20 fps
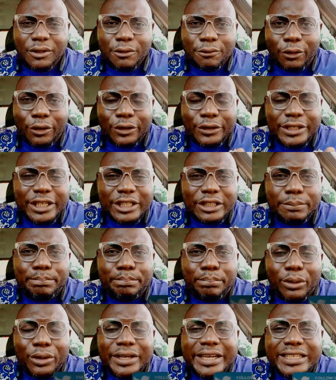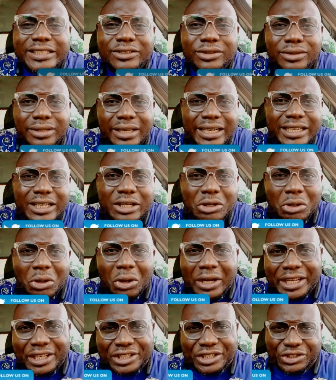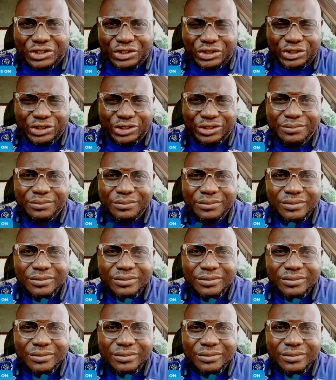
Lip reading: for these police training colleges.